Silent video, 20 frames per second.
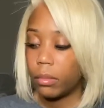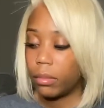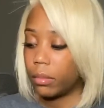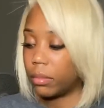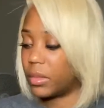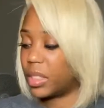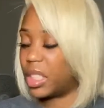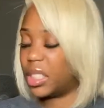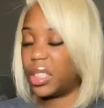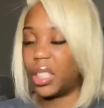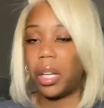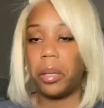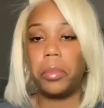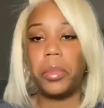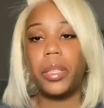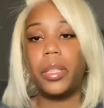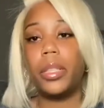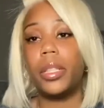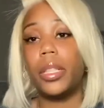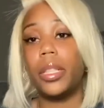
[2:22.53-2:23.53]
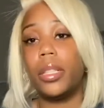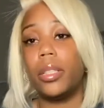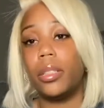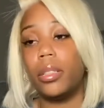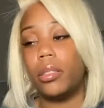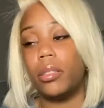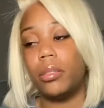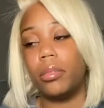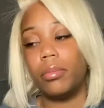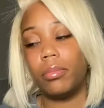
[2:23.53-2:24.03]
It's not a big
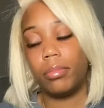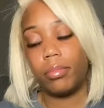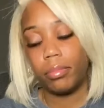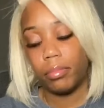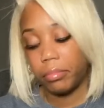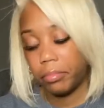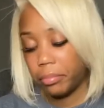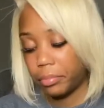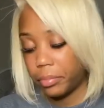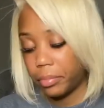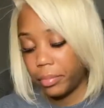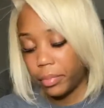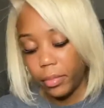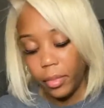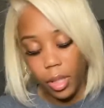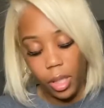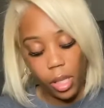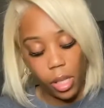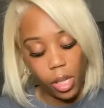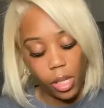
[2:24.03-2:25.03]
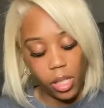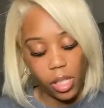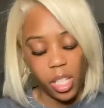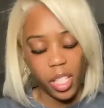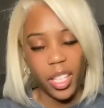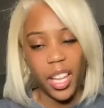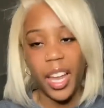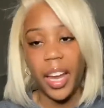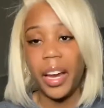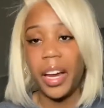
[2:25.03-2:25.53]
deal.
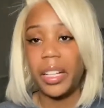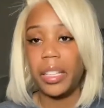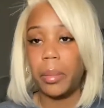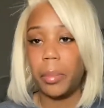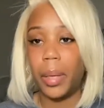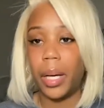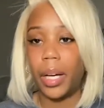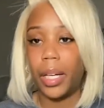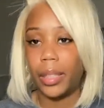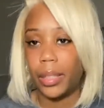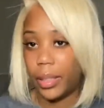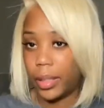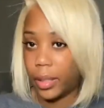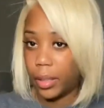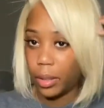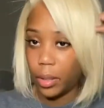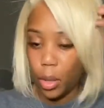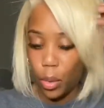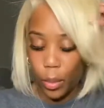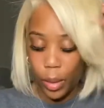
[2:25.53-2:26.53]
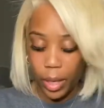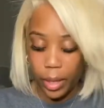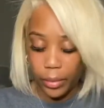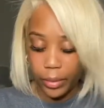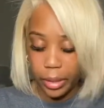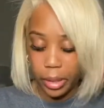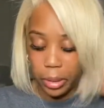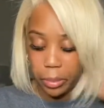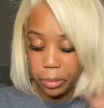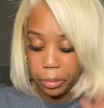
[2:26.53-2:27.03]
Took the hair out the box or whatever.